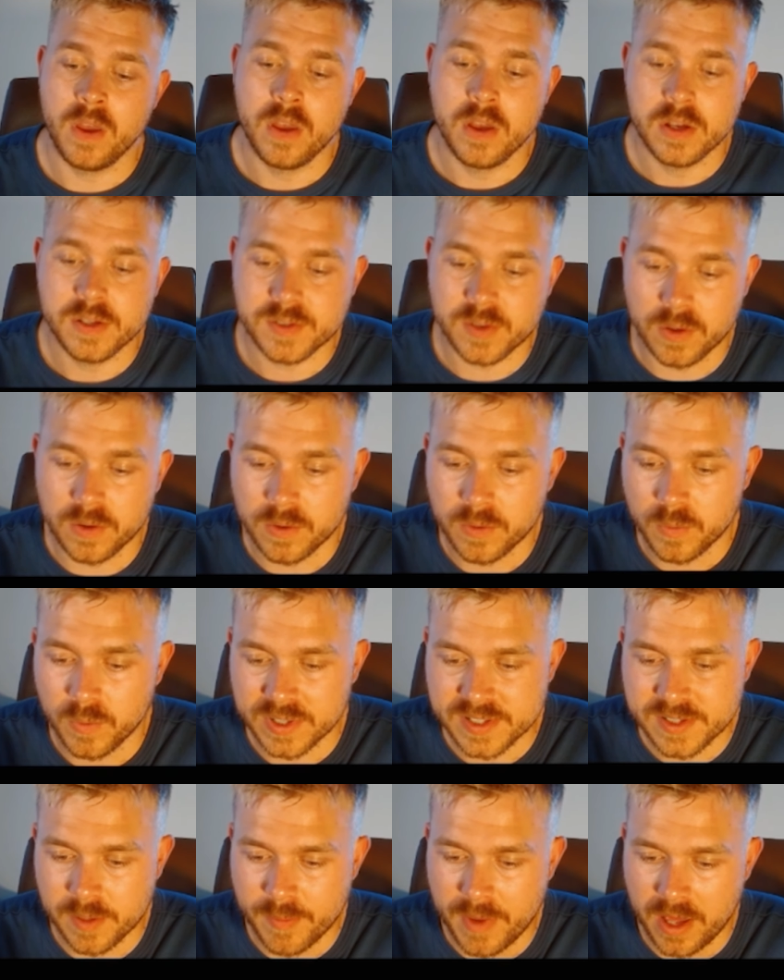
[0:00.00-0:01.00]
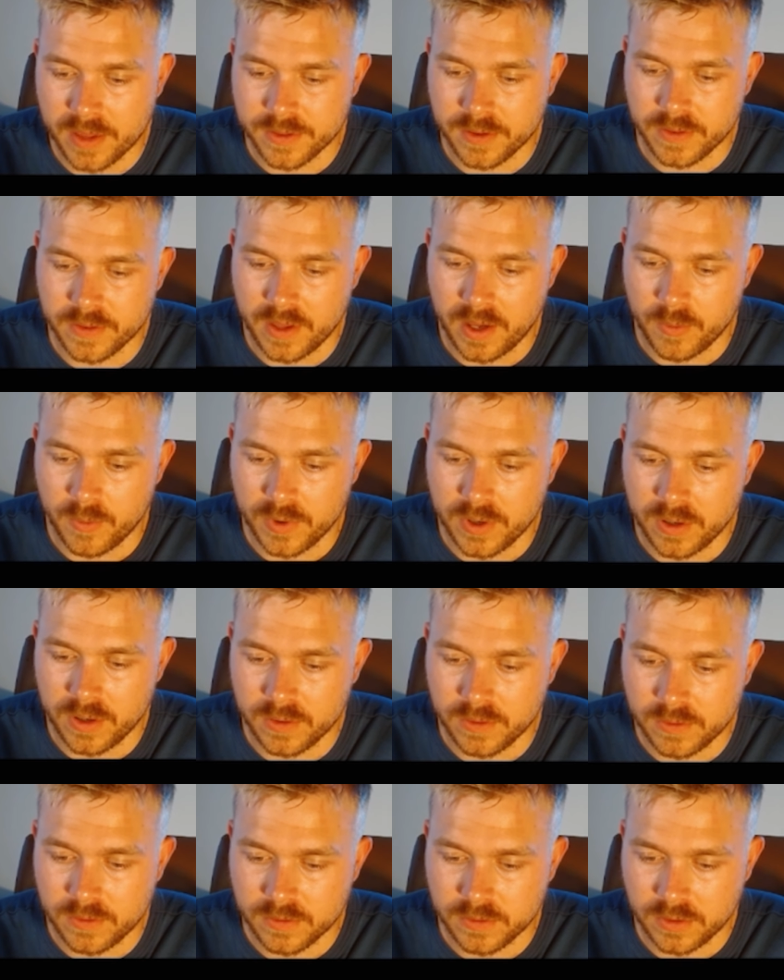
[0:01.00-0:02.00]
So what's the math on that?
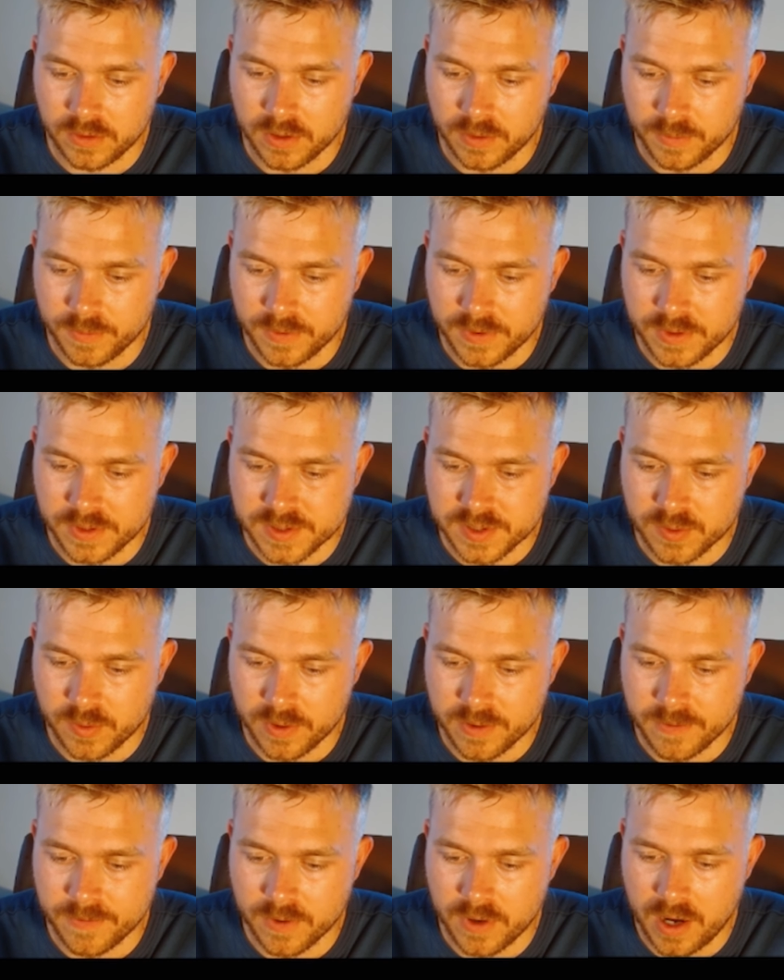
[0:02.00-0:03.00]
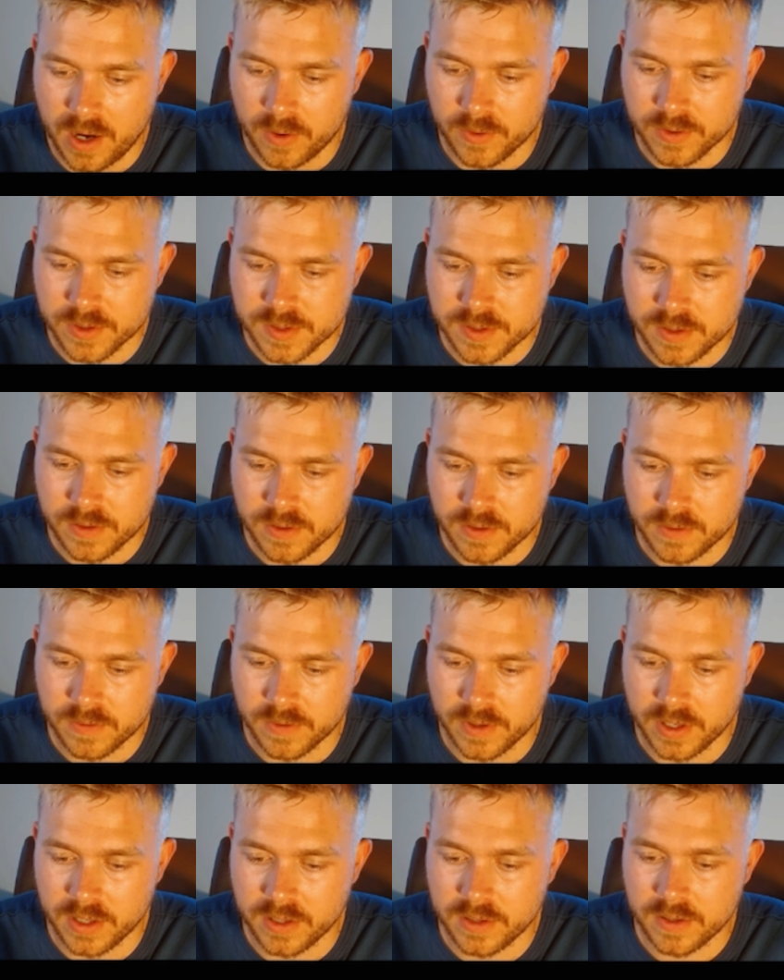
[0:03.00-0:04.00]
Well, it's 24 hours,
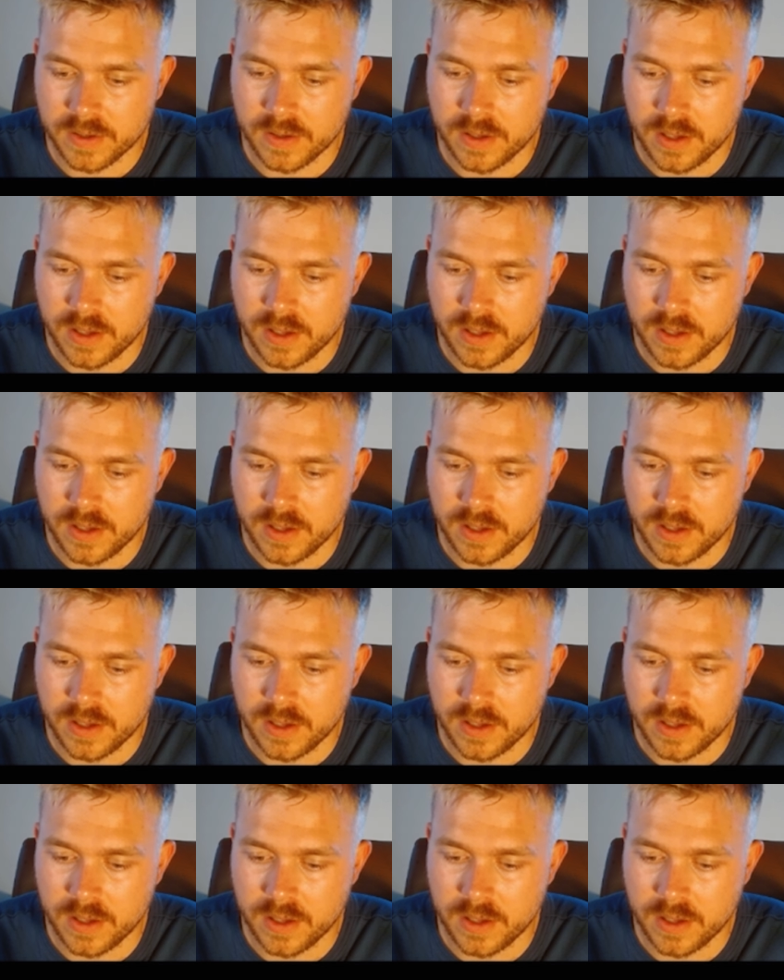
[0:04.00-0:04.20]
right?